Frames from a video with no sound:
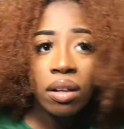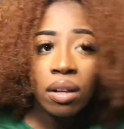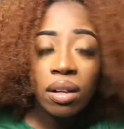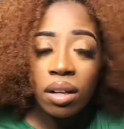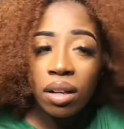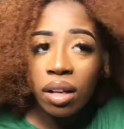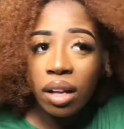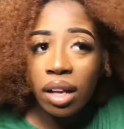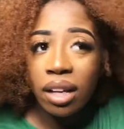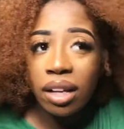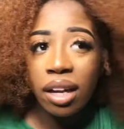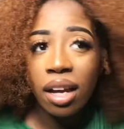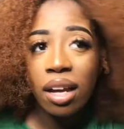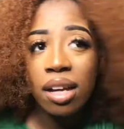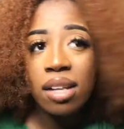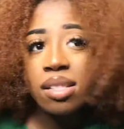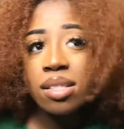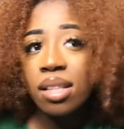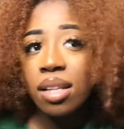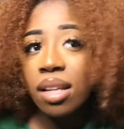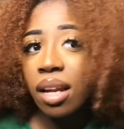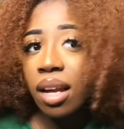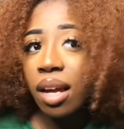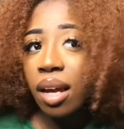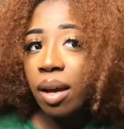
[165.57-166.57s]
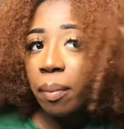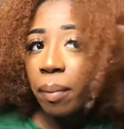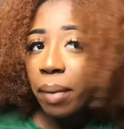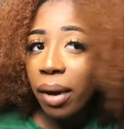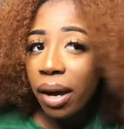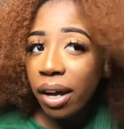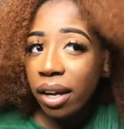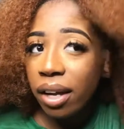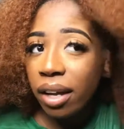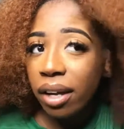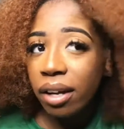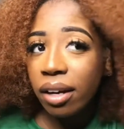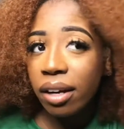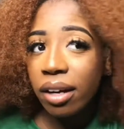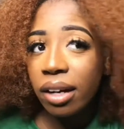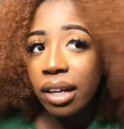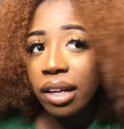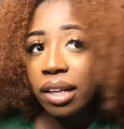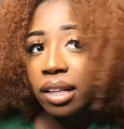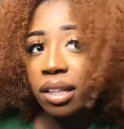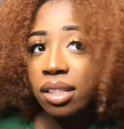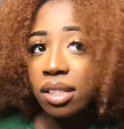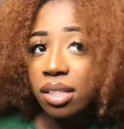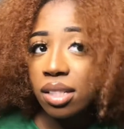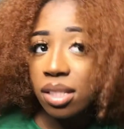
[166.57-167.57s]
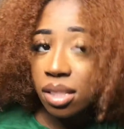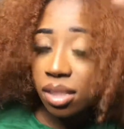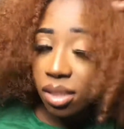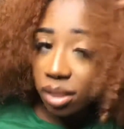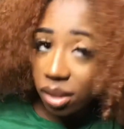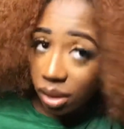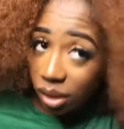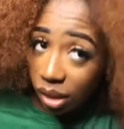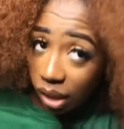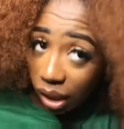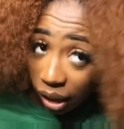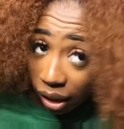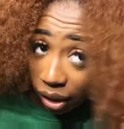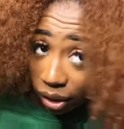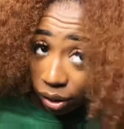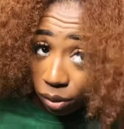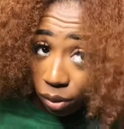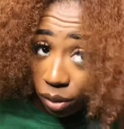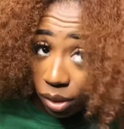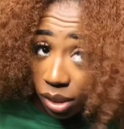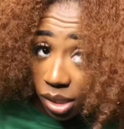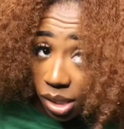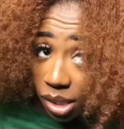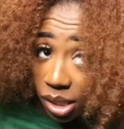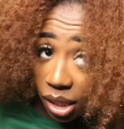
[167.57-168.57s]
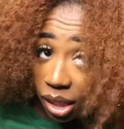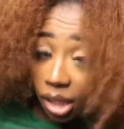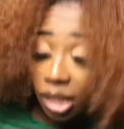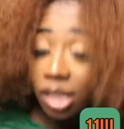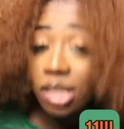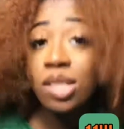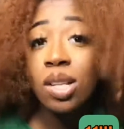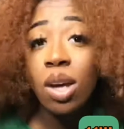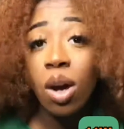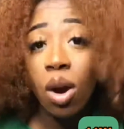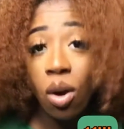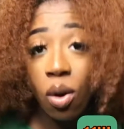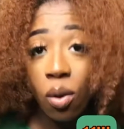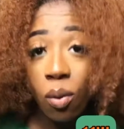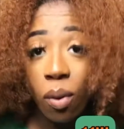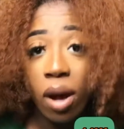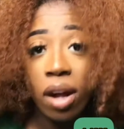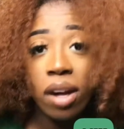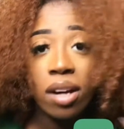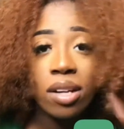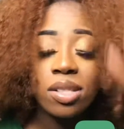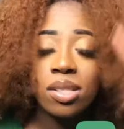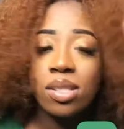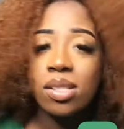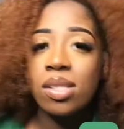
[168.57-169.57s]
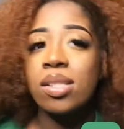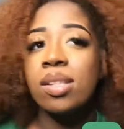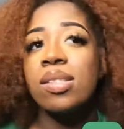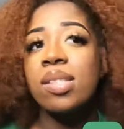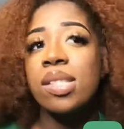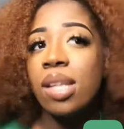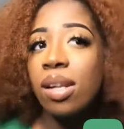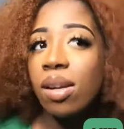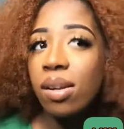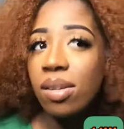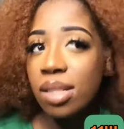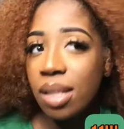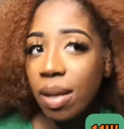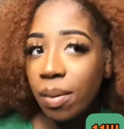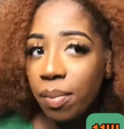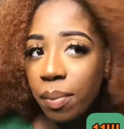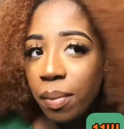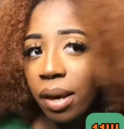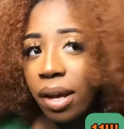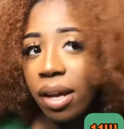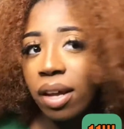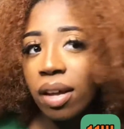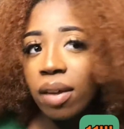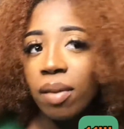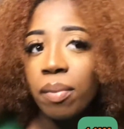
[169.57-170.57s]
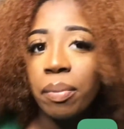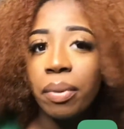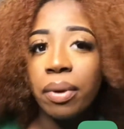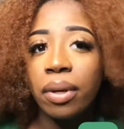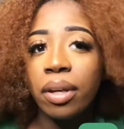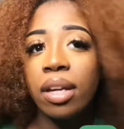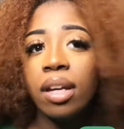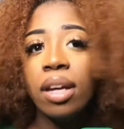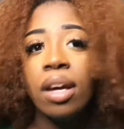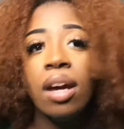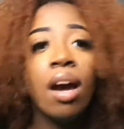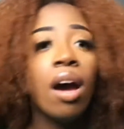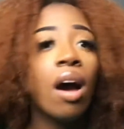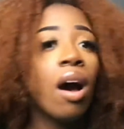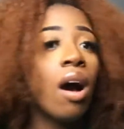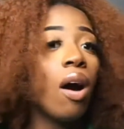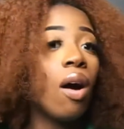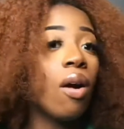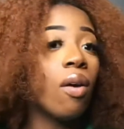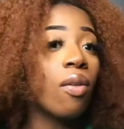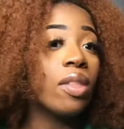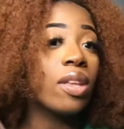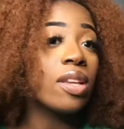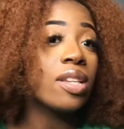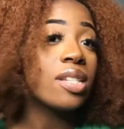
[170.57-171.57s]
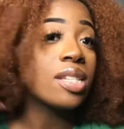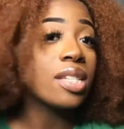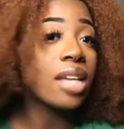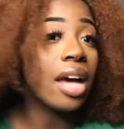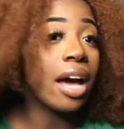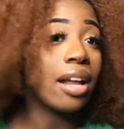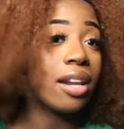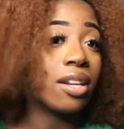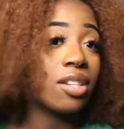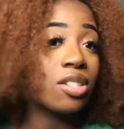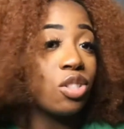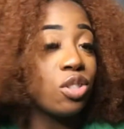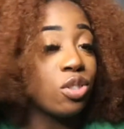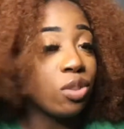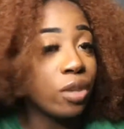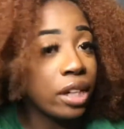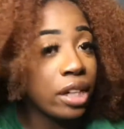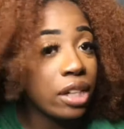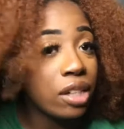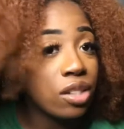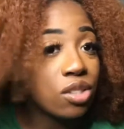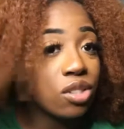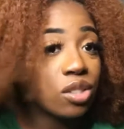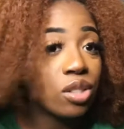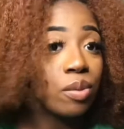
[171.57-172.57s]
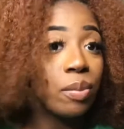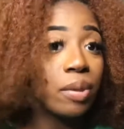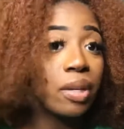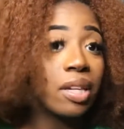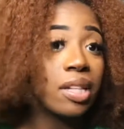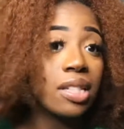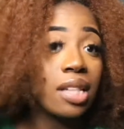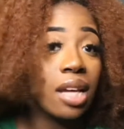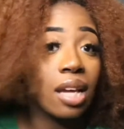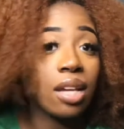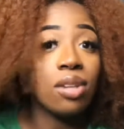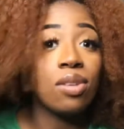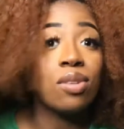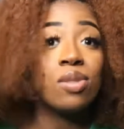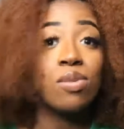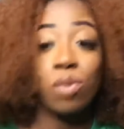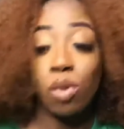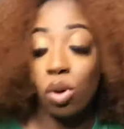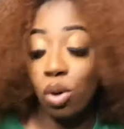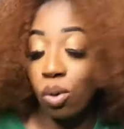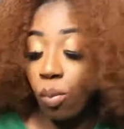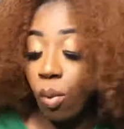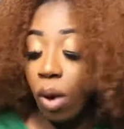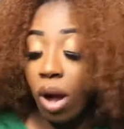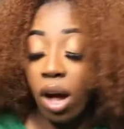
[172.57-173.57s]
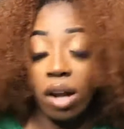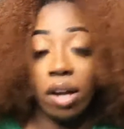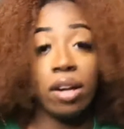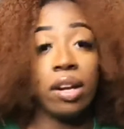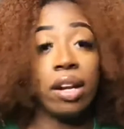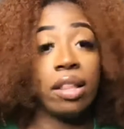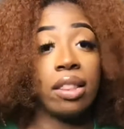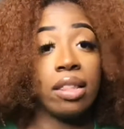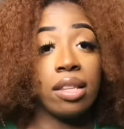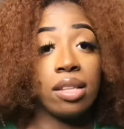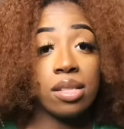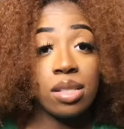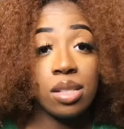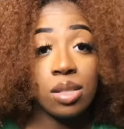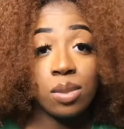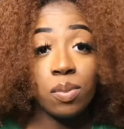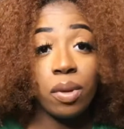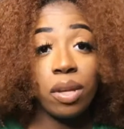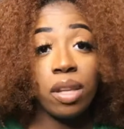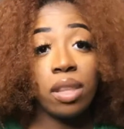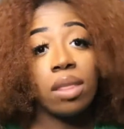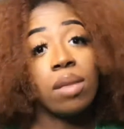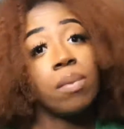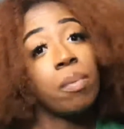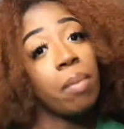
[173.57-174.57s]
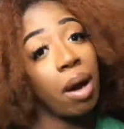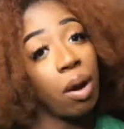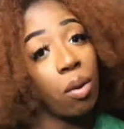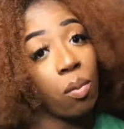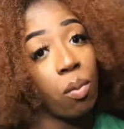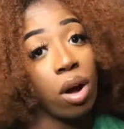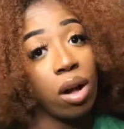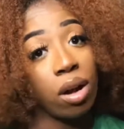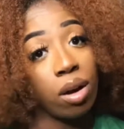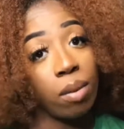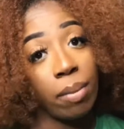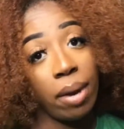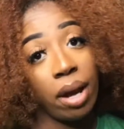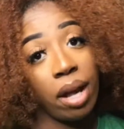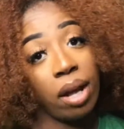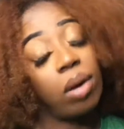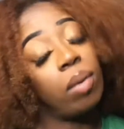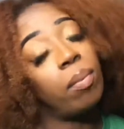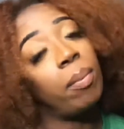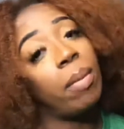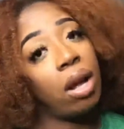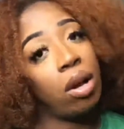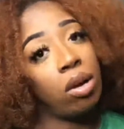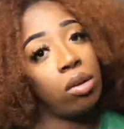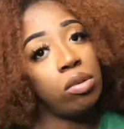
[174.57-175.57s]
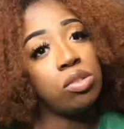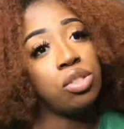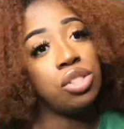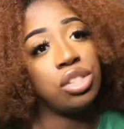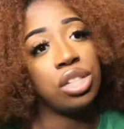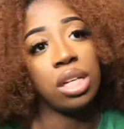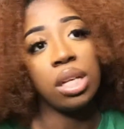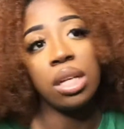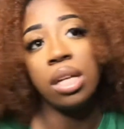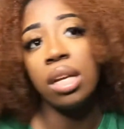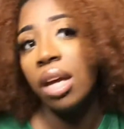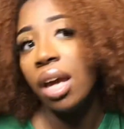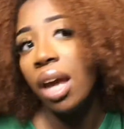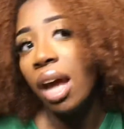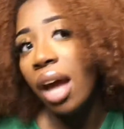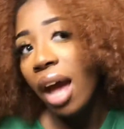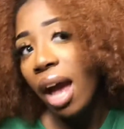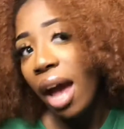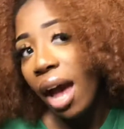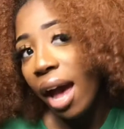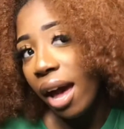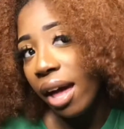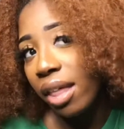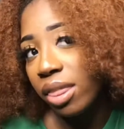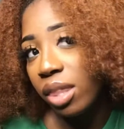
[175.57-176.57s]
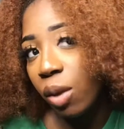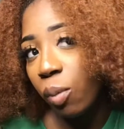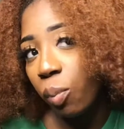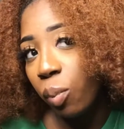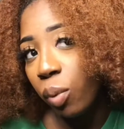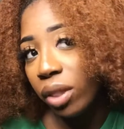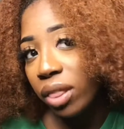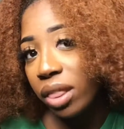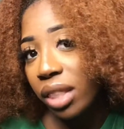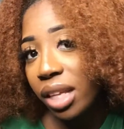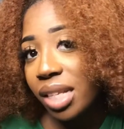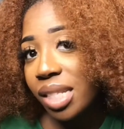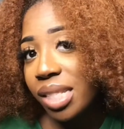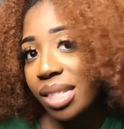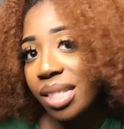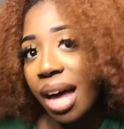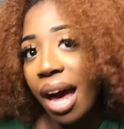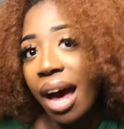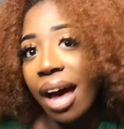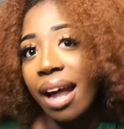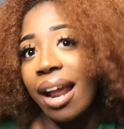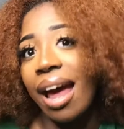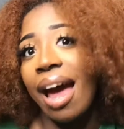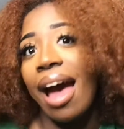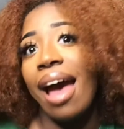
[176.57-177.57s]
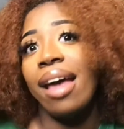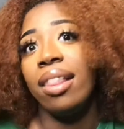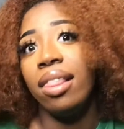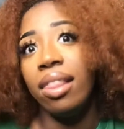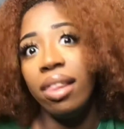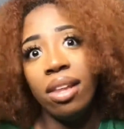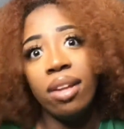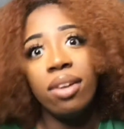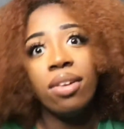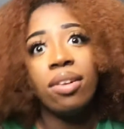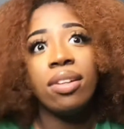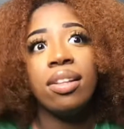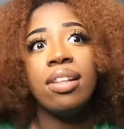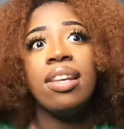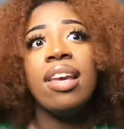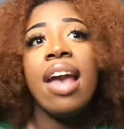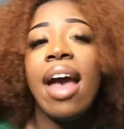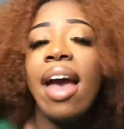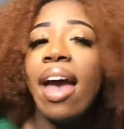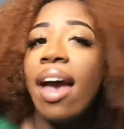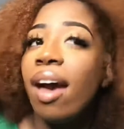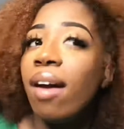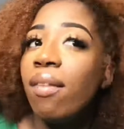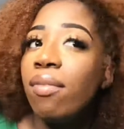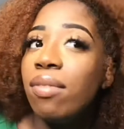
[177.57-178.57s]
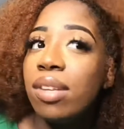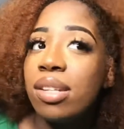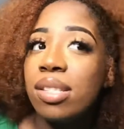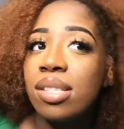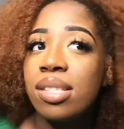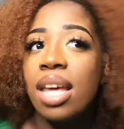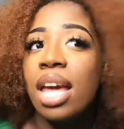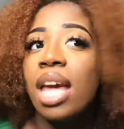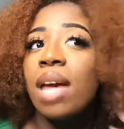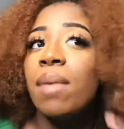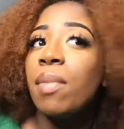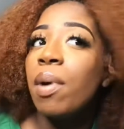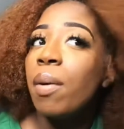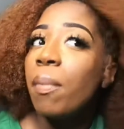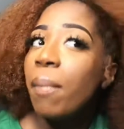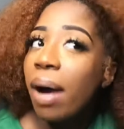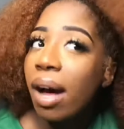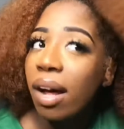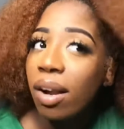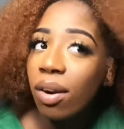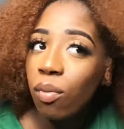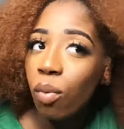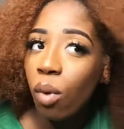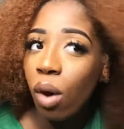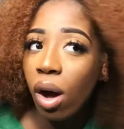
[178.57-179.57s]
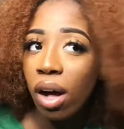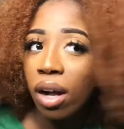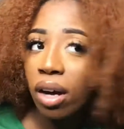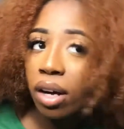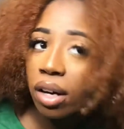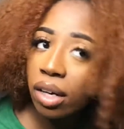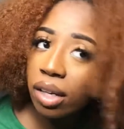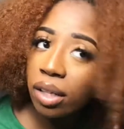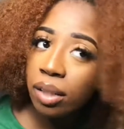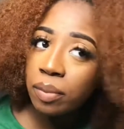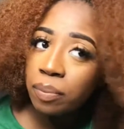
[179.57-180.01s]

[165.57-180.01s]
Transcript: Like, y'all see that? My hair is, like, you can see it's cold water, so it's gonna sit on top of my head. But on this side, it's drenched because I use more water, and this is with my water bottle, my OG. And then with this side, I literally have the same amount of water,